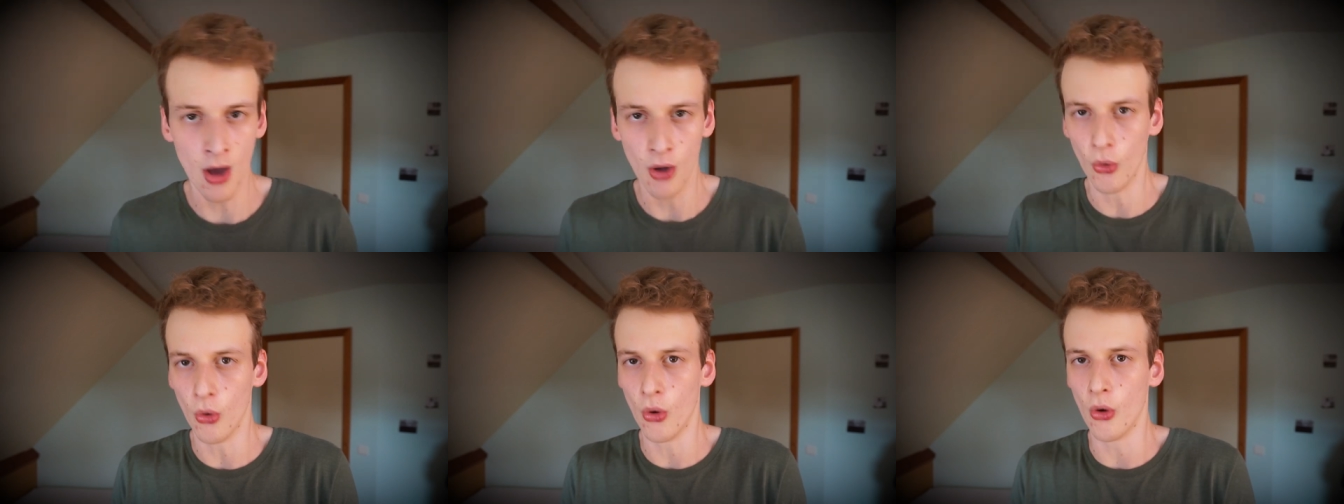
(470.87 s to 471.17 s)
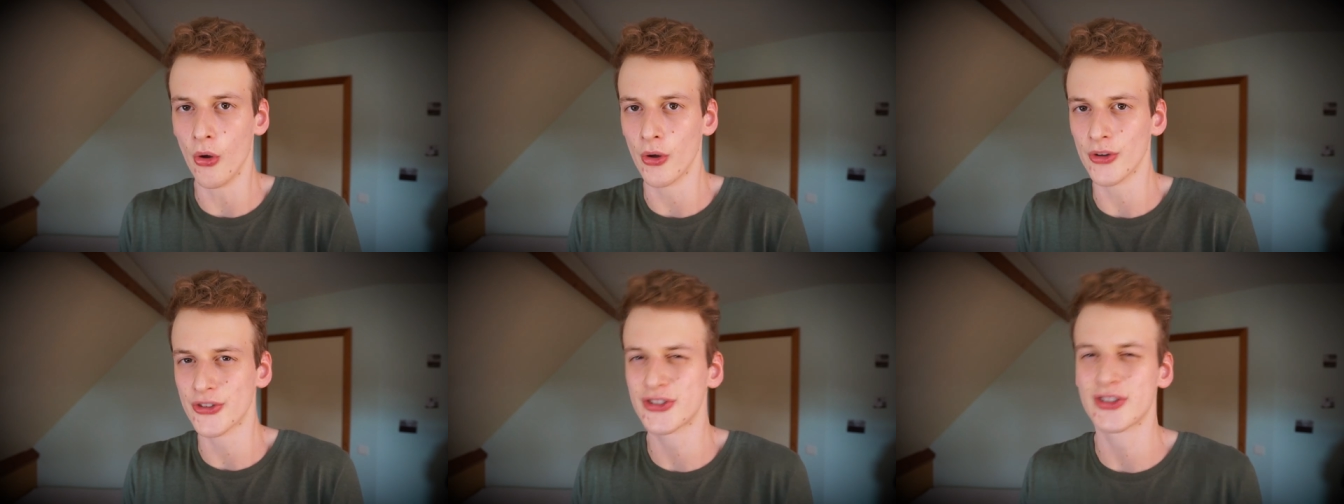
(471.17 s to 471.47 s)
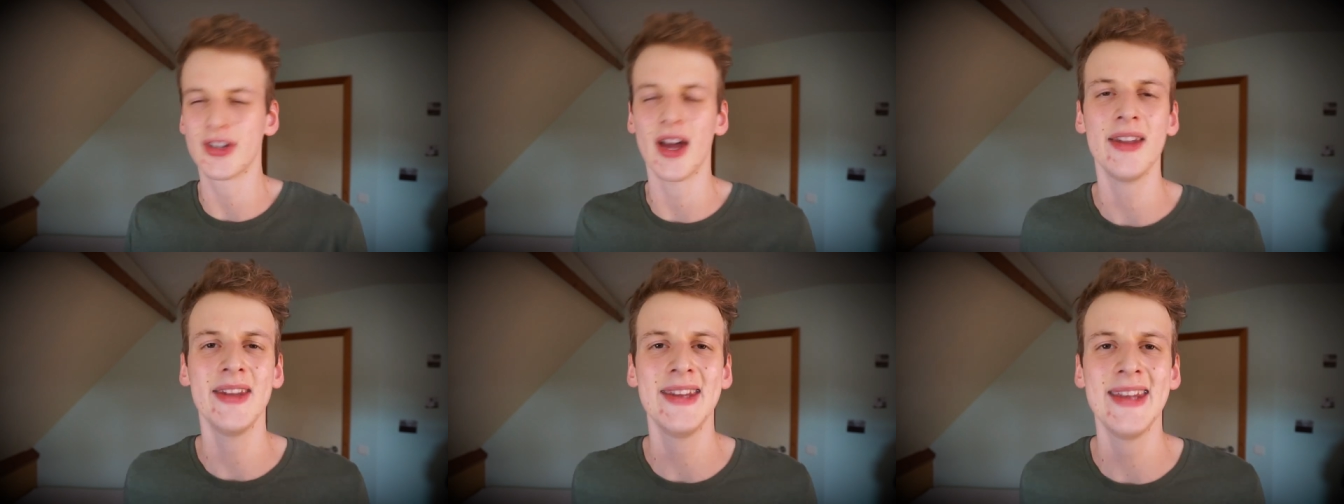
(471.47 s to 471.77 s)
or
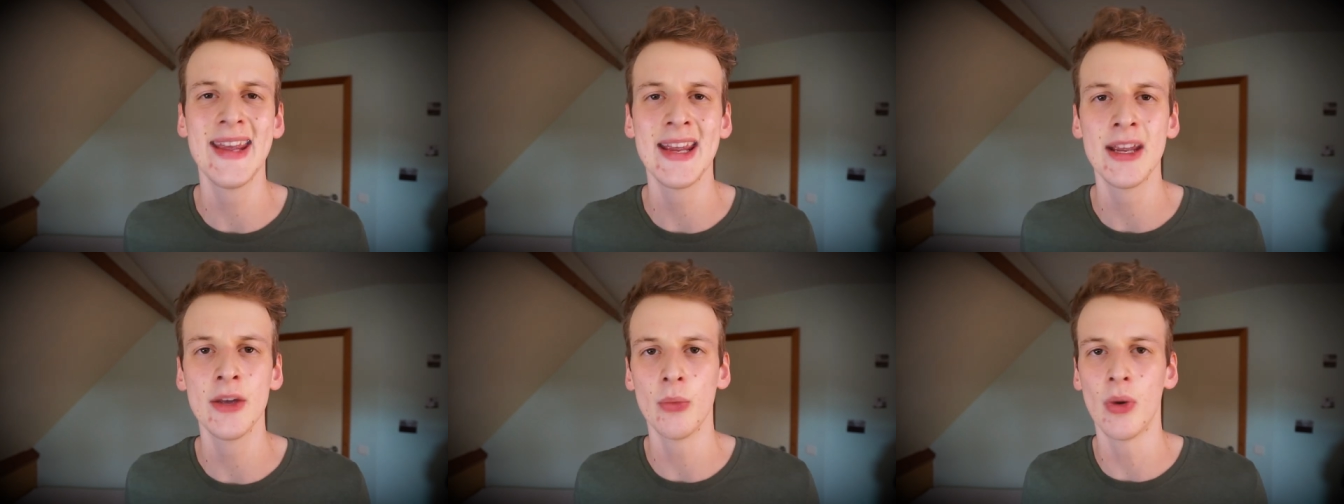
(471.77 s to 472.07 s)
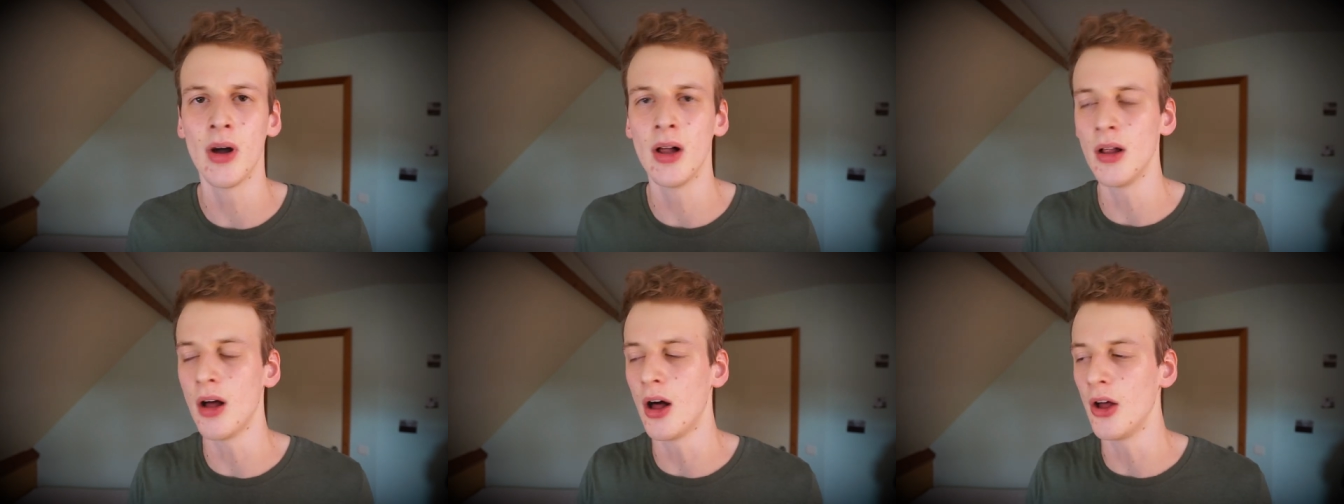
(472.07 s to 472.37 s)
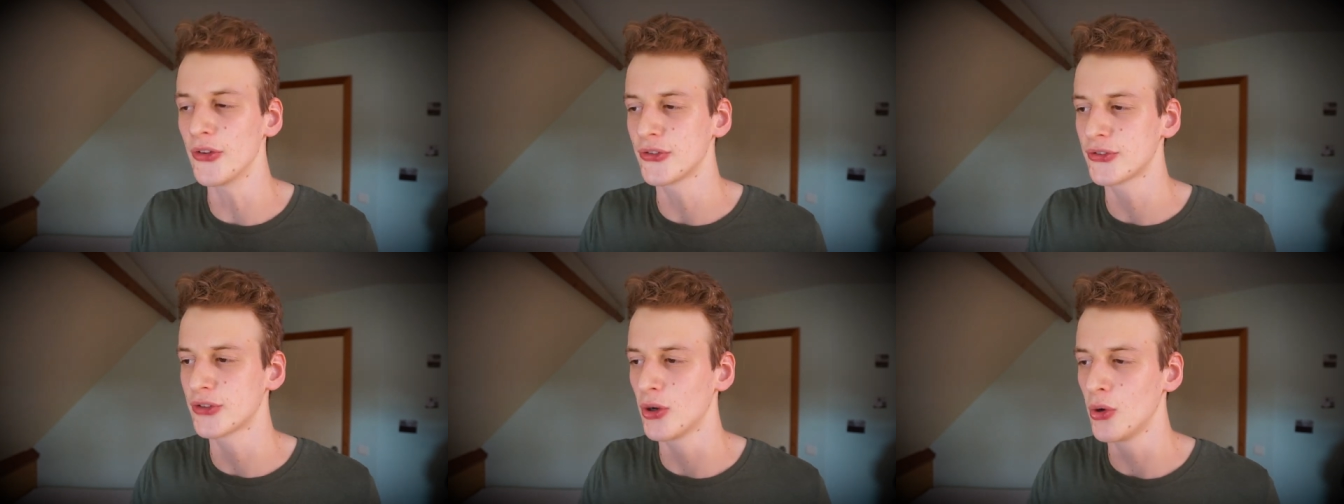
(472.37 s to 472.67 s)
studying while
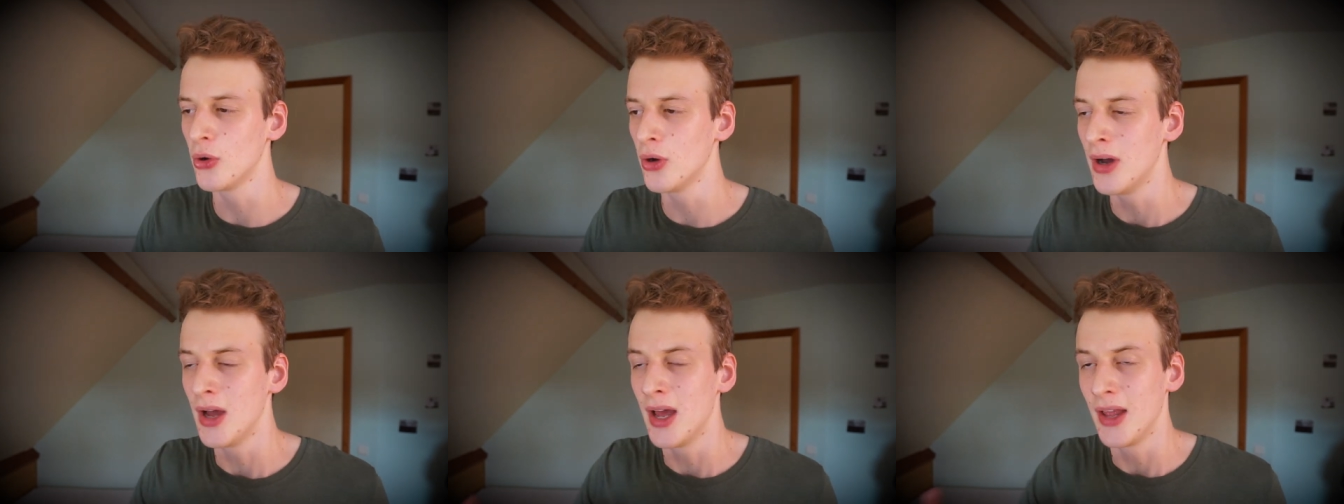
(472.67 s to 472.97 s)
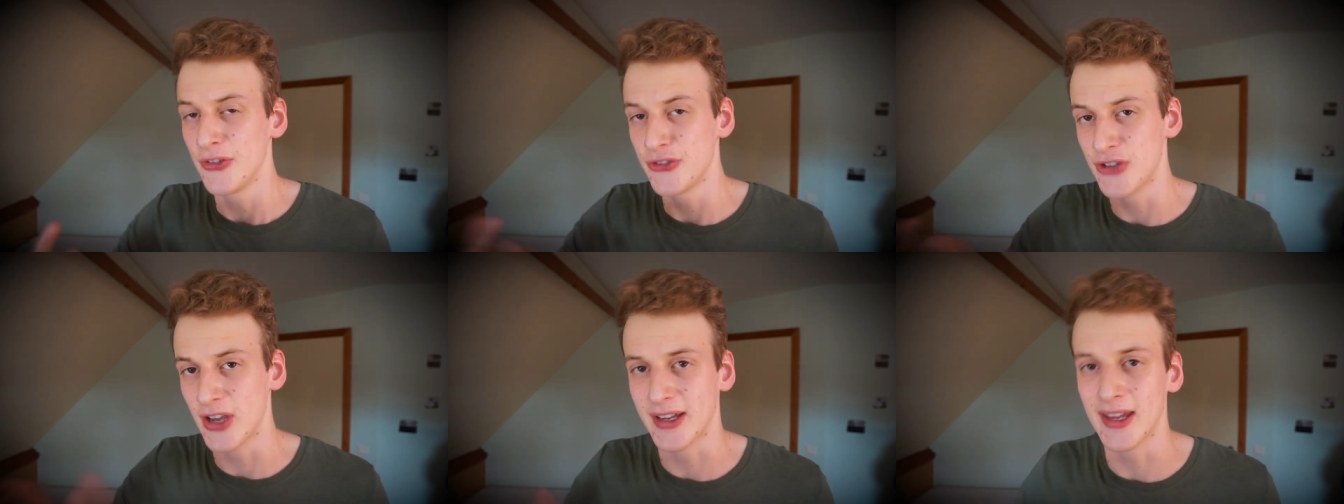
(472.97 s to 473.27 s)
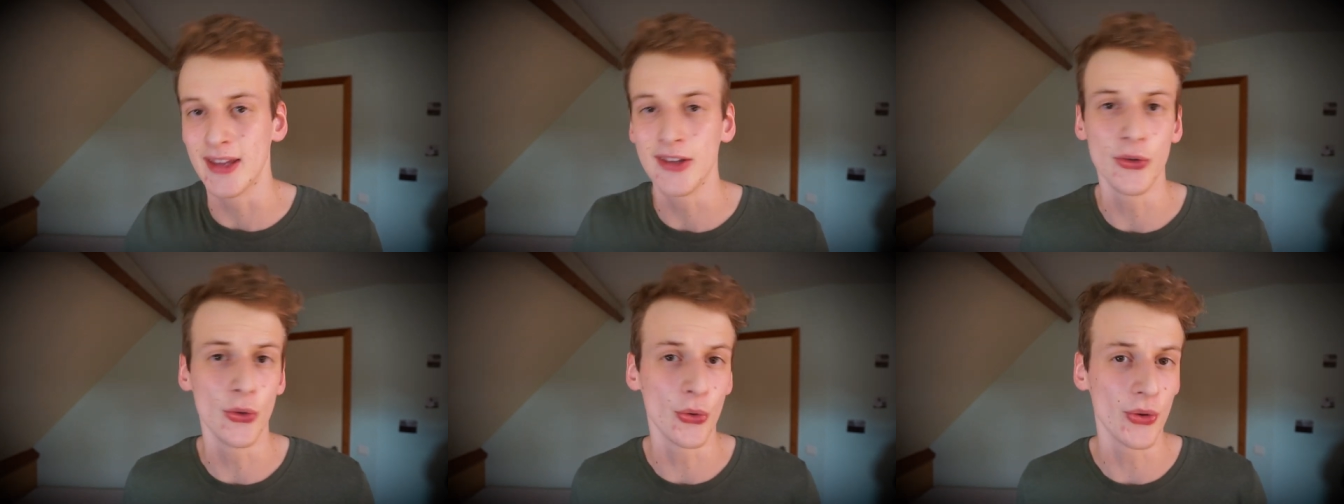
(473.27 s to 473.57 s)
also
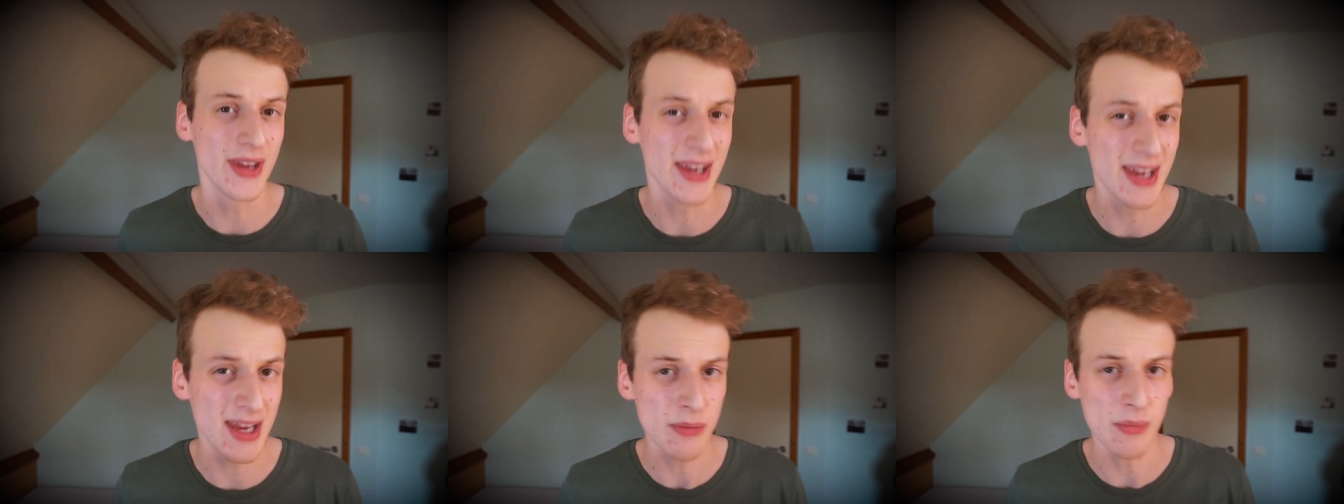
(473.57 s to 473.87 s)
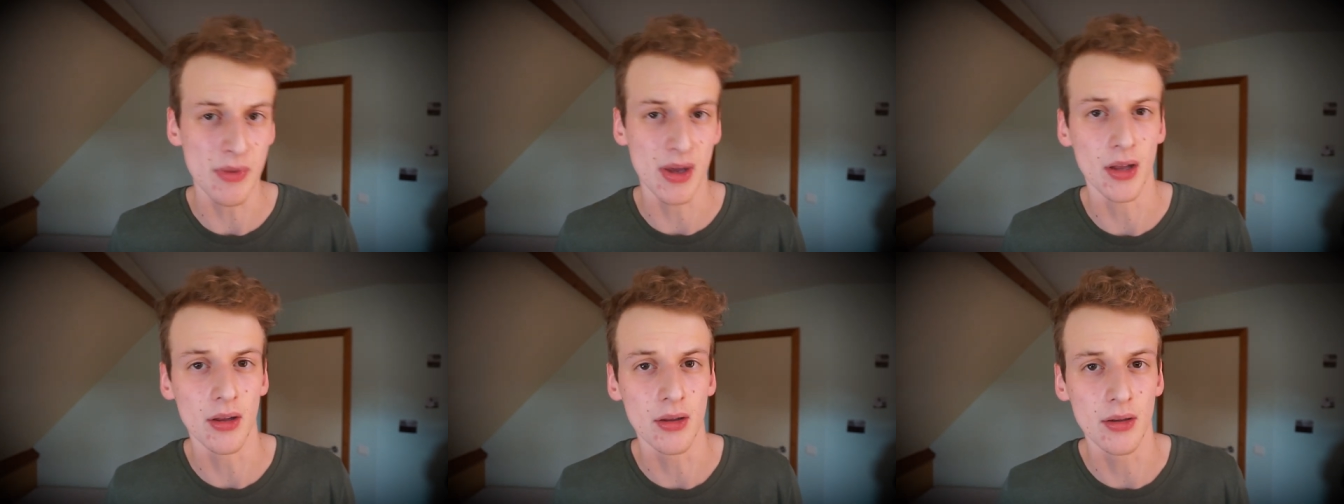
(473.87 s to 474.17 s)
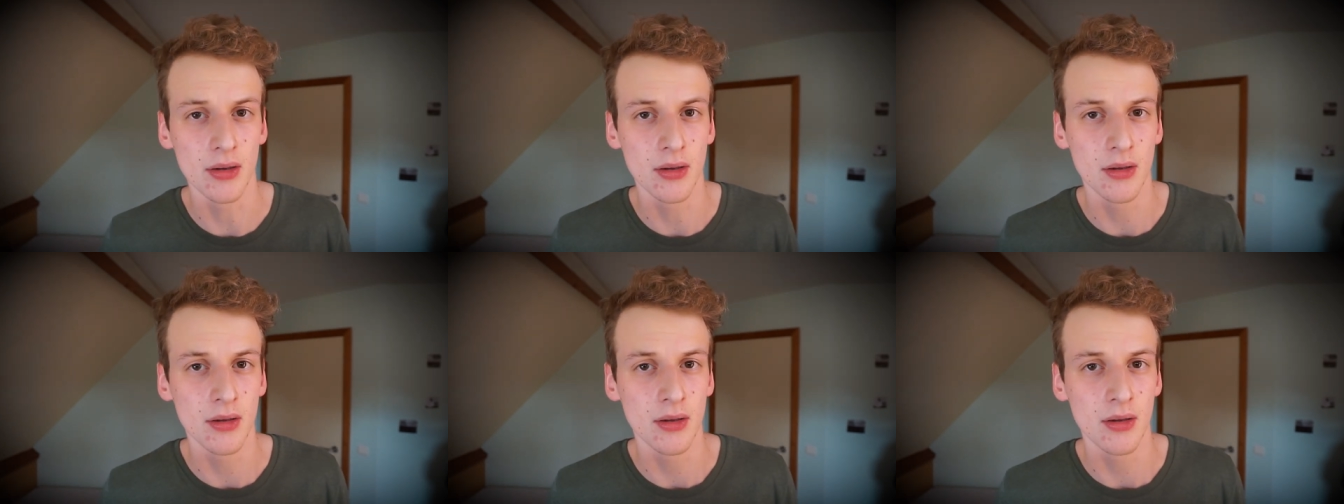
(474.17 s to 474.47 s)
checking your email.